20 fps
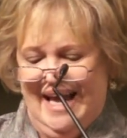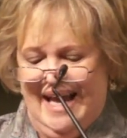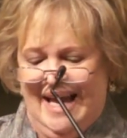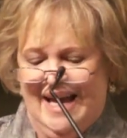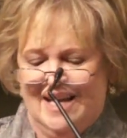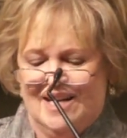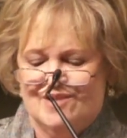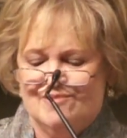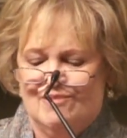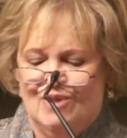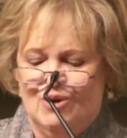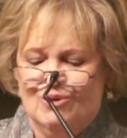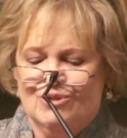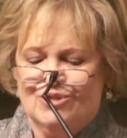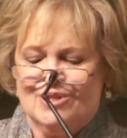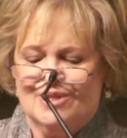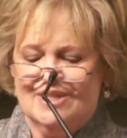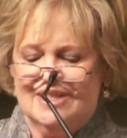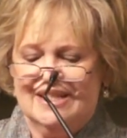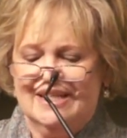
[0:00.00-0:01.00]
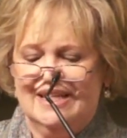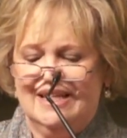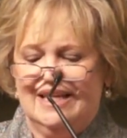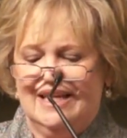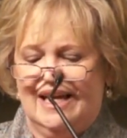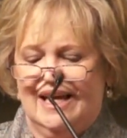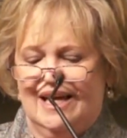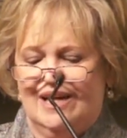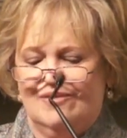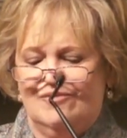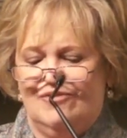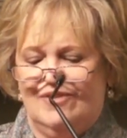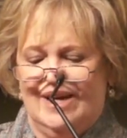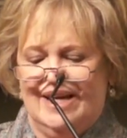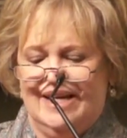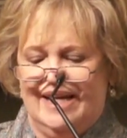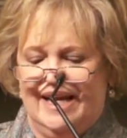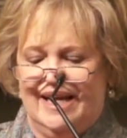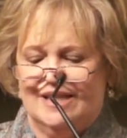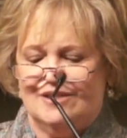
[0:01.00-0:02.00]
An emotionally and
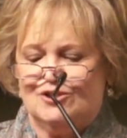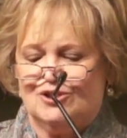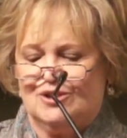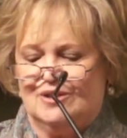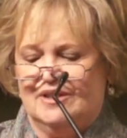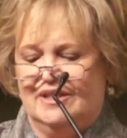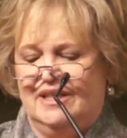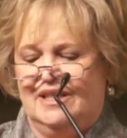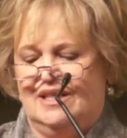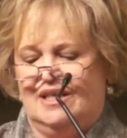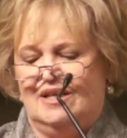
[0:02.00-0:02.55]
financially